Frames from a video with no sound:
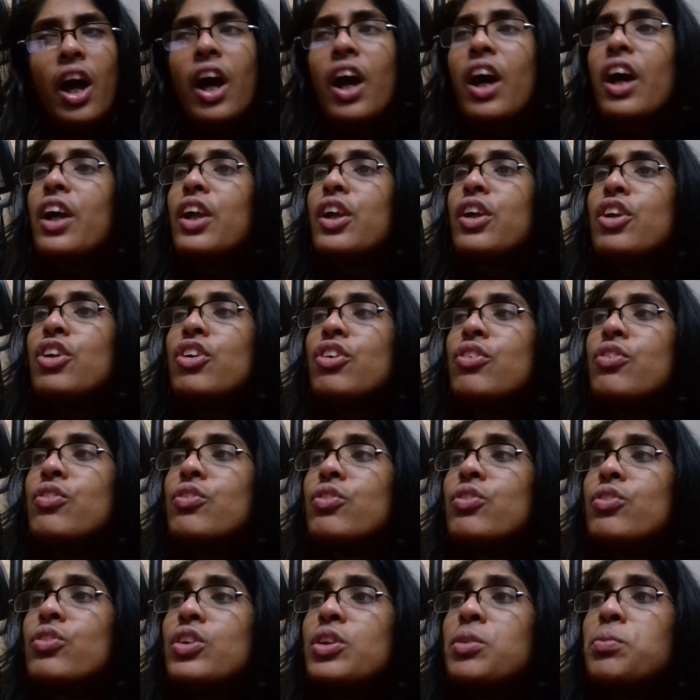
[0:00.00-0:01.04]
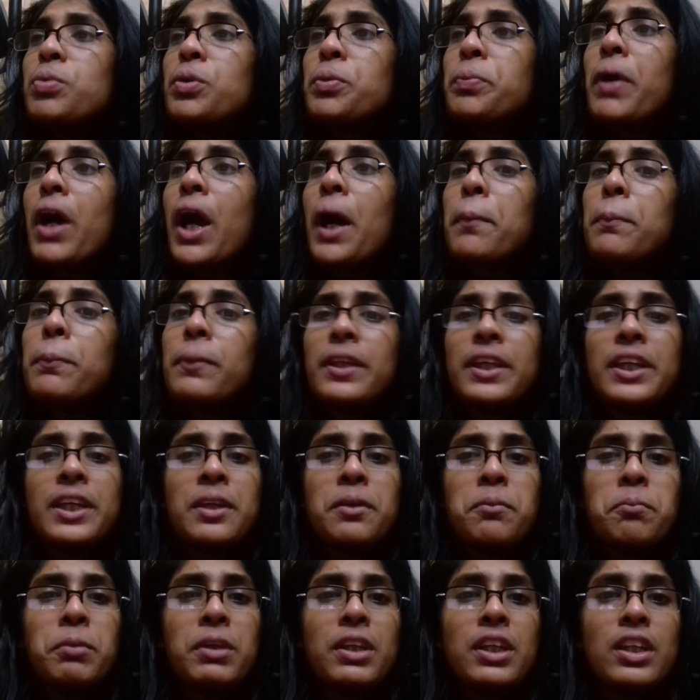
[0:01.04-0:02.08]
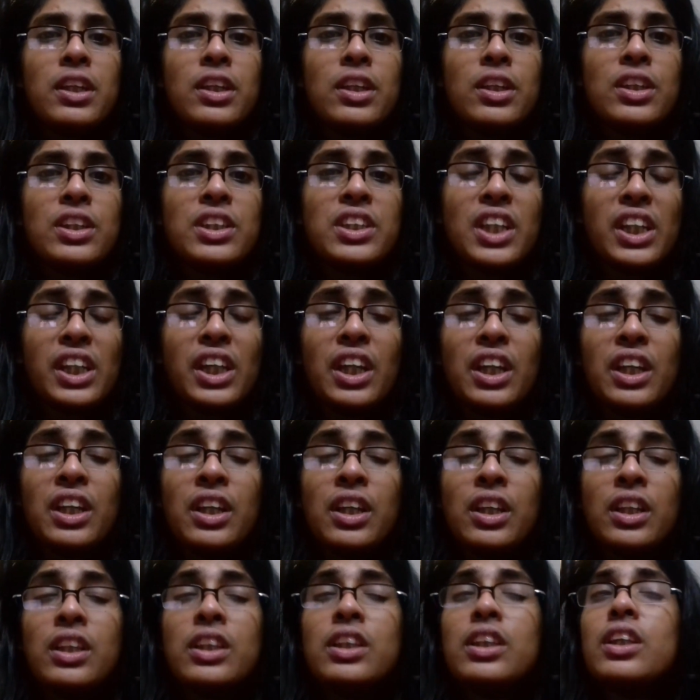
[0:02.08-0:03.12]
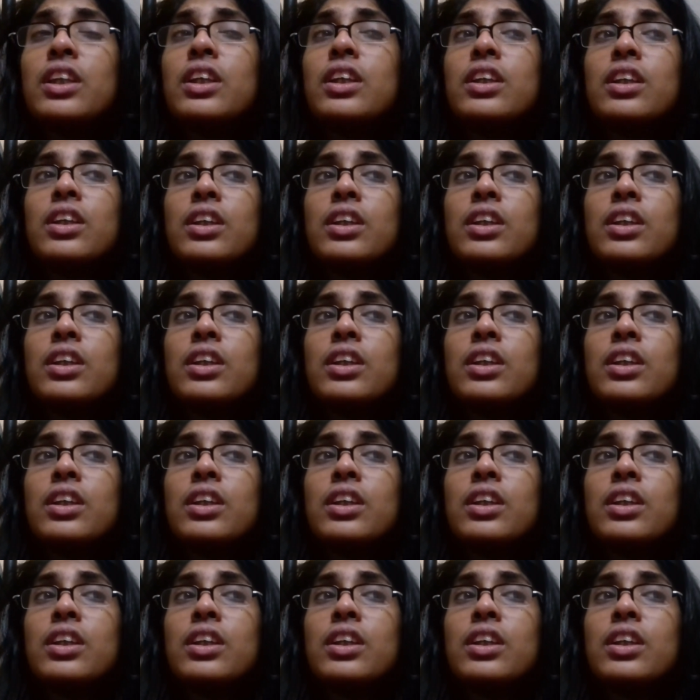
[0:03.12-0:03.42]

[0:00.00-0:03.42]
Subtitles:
I would probably be taking